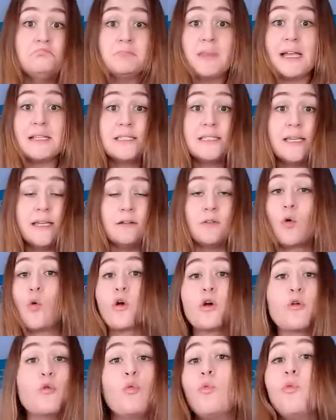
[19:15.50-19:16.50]
That's it,
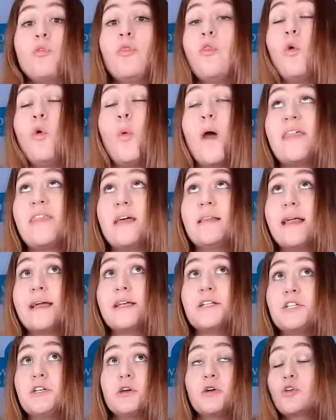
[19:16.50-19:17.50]
or the way they
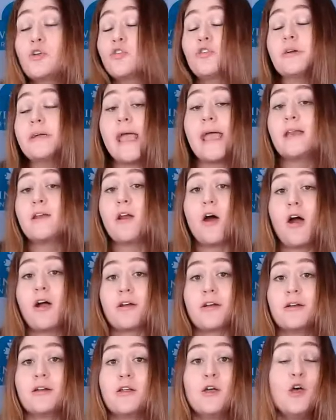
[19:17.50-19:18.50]
like to create
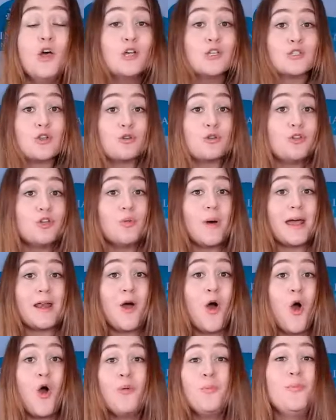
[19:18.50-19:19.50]
art. So you at
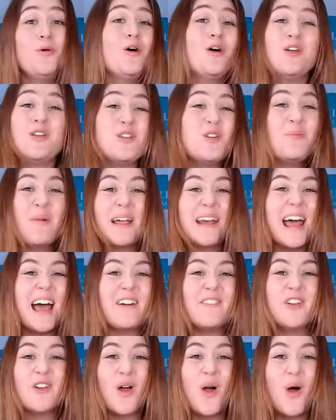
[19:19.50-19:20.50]
home, you might
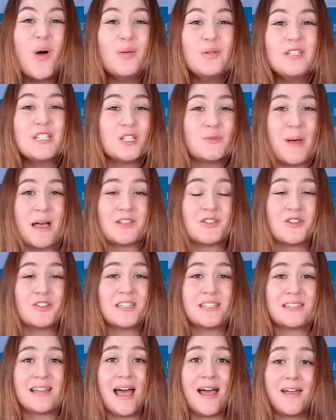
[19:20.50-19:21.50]
have your own special
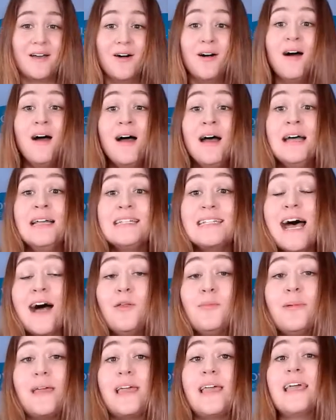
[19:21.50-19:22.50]
style.
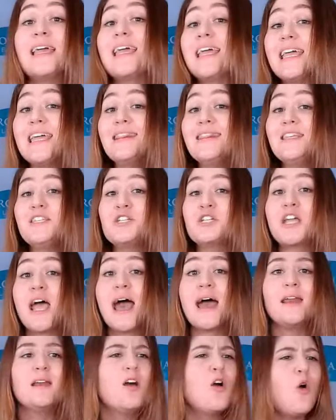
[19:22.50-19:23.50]
Tell me in the
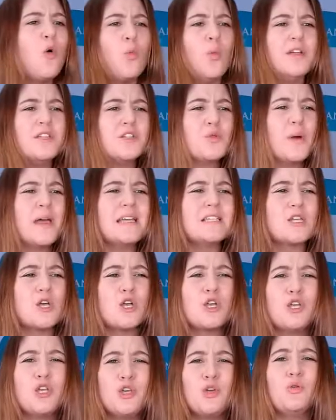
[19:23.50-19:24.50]
chat which ways
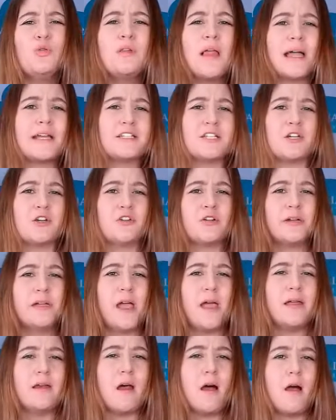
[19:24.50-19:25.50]
you like to
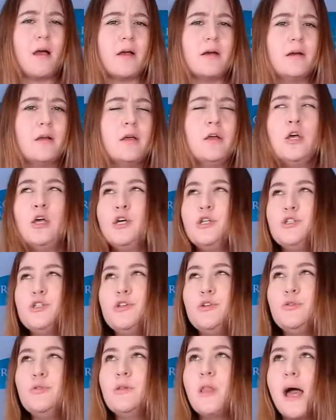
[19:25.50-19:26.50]
create art.
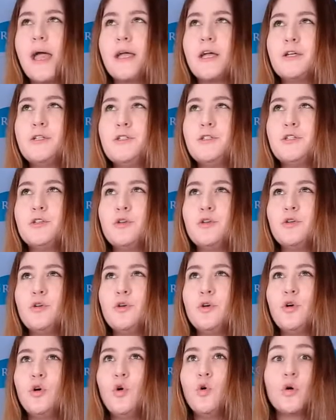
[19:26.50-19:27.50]
Do you like
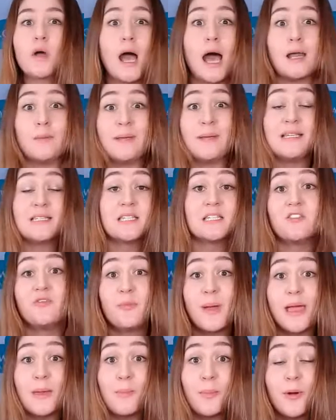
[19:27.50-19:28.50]
to cut pieces
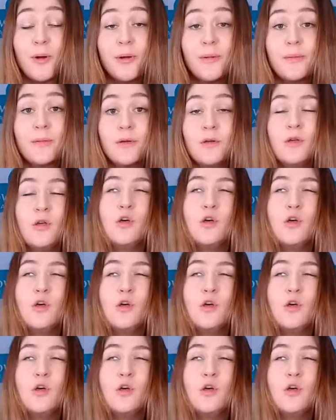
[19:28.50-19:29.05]
of paper?